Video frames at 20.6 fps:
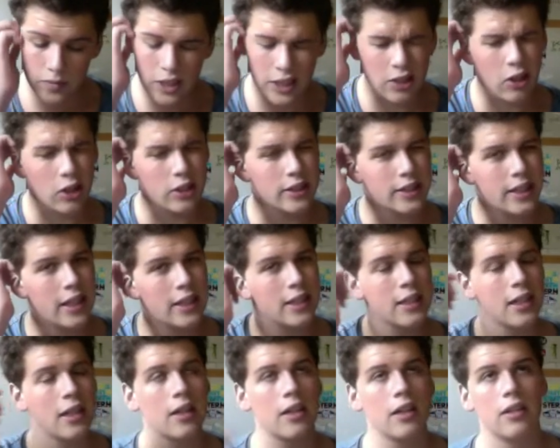Costa had
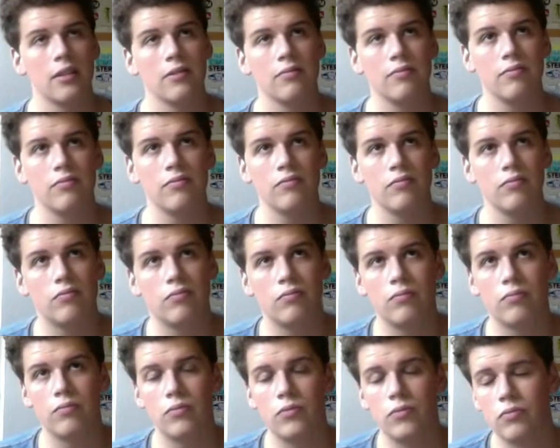another
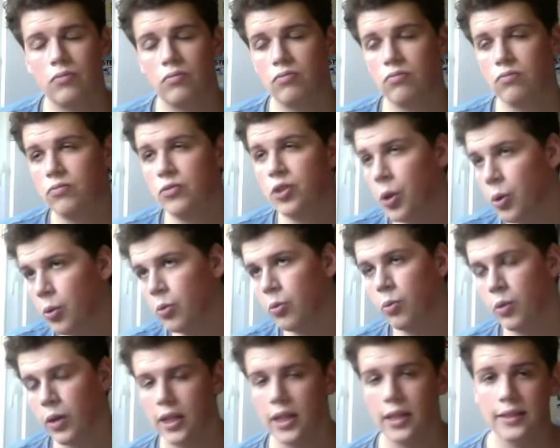
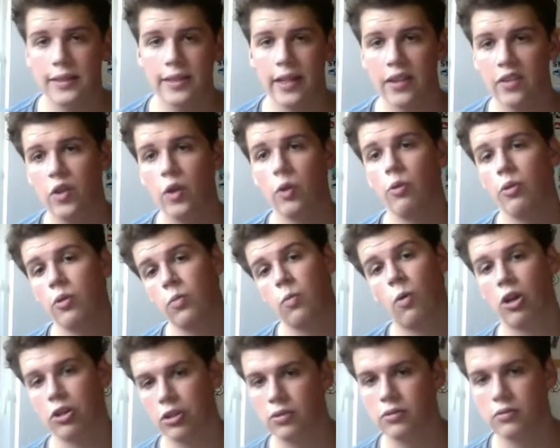2 in
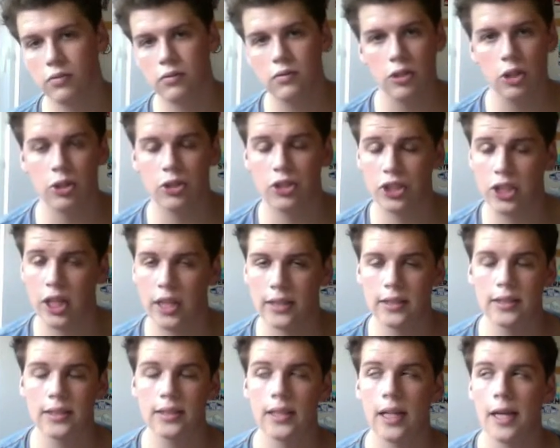1 good
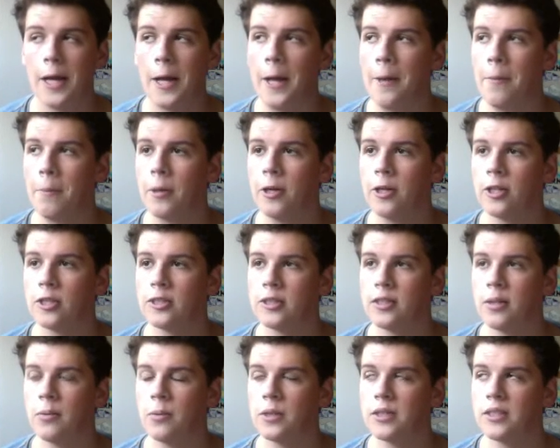chance, because
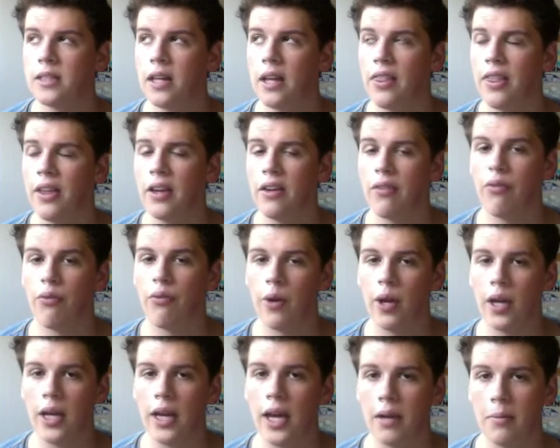it was, I think, a
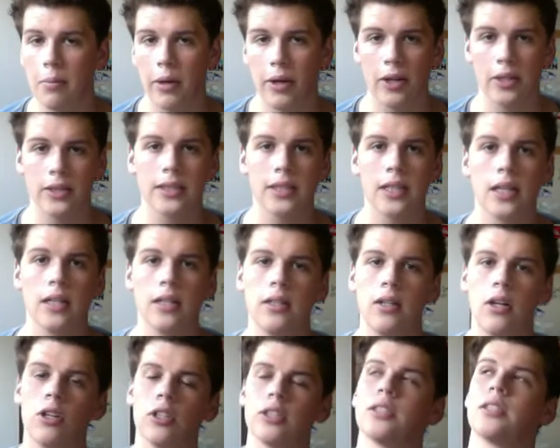free kick by Oscar.
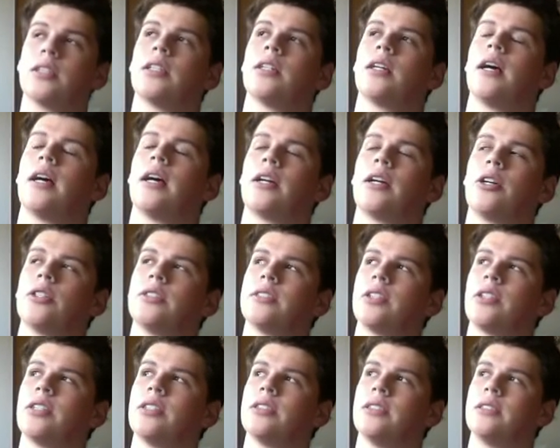Costa
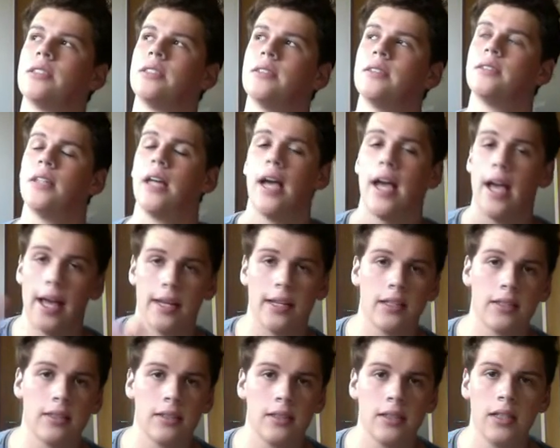got a
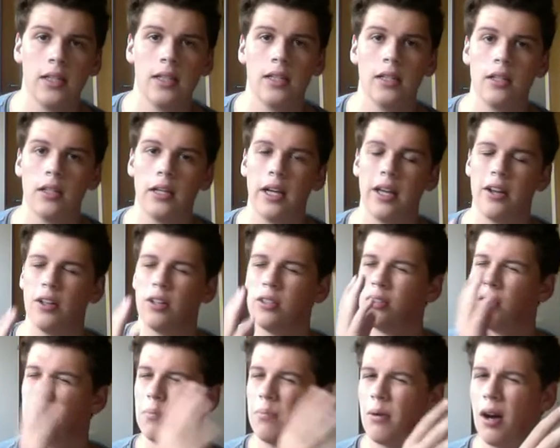header, hit it on
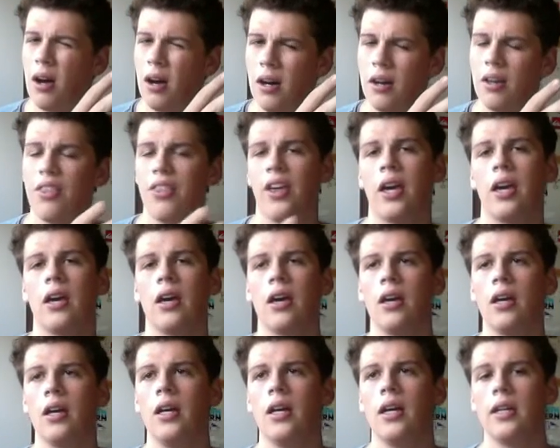the bar, I think.
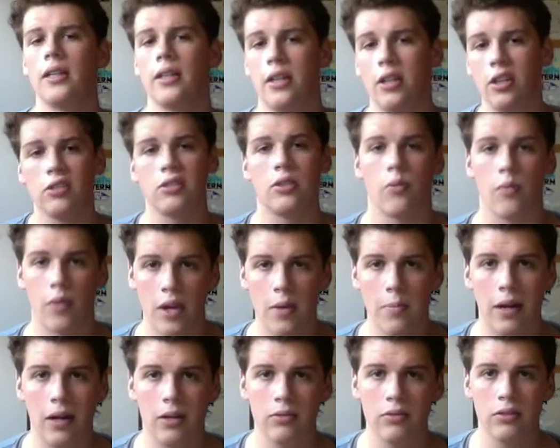And then he got the
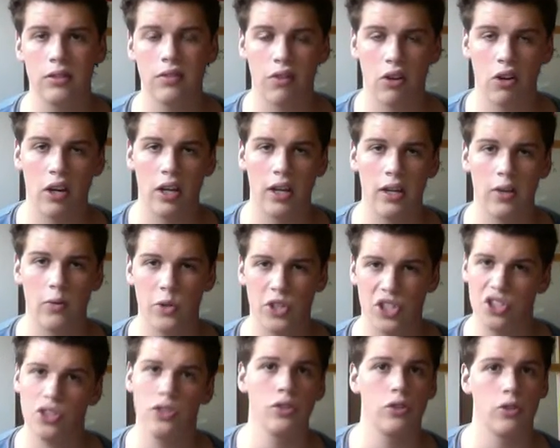rebound, the volley,
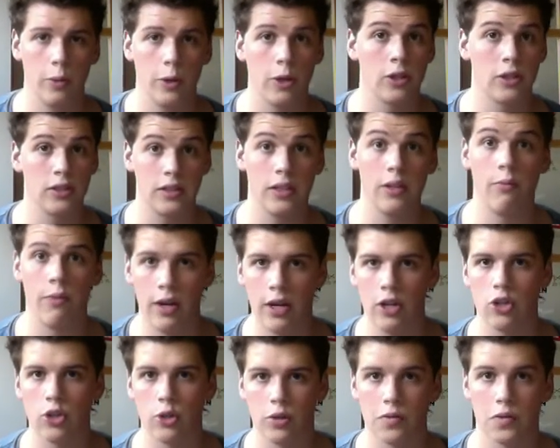which, to be honest, he
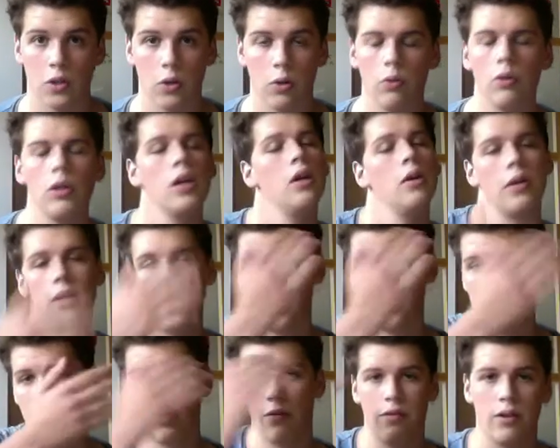really should have scored.
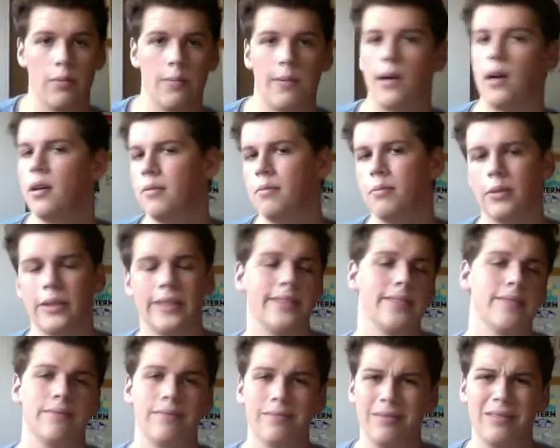Hit it over the bar. But
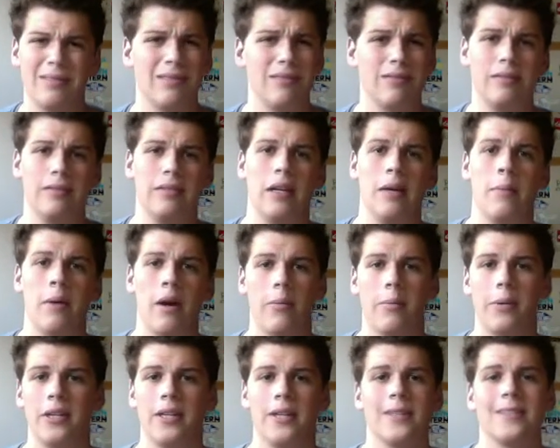in my
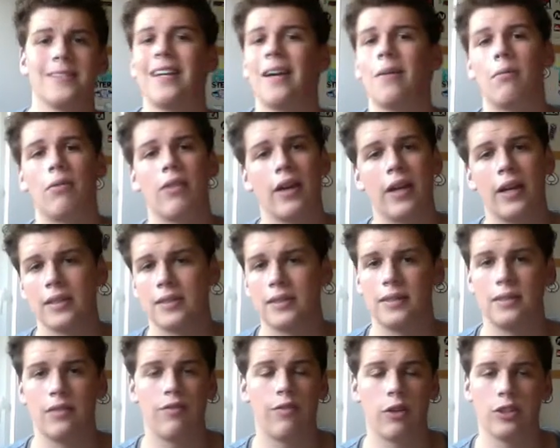opinion, same thing as
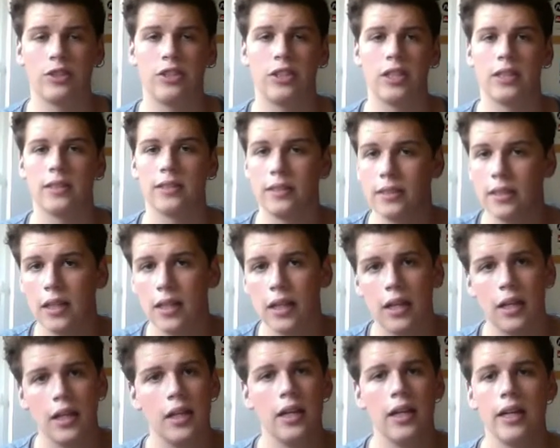the first chance.
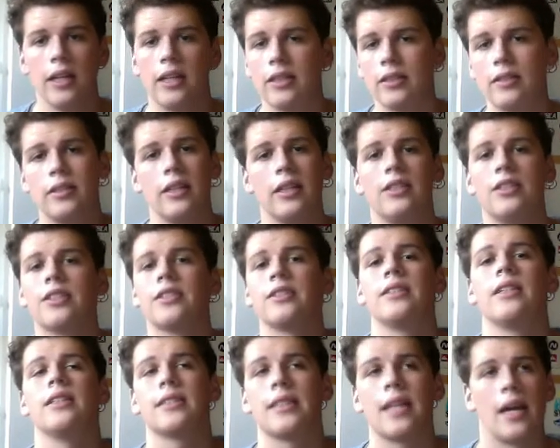He just
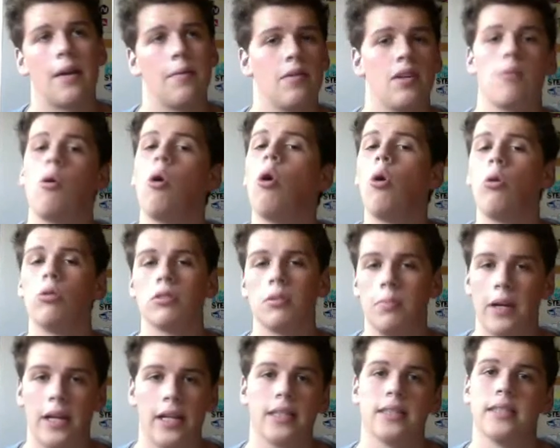needs game time. All the
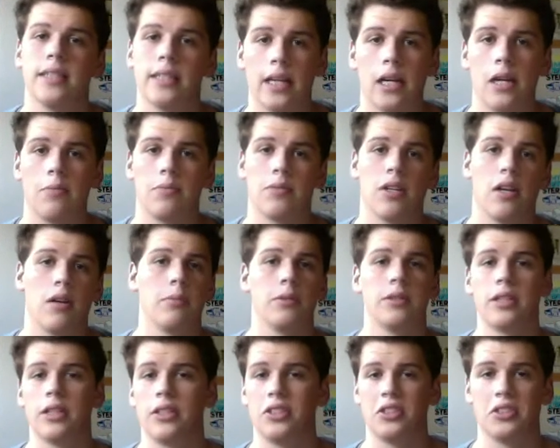players need game time,
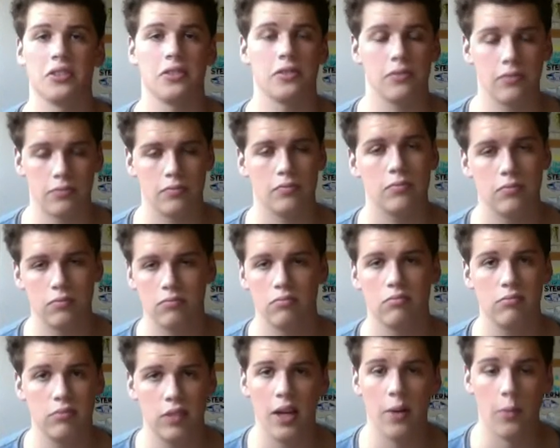and it
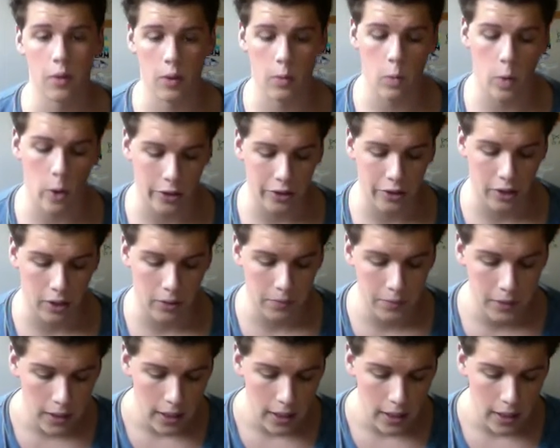will work, you know.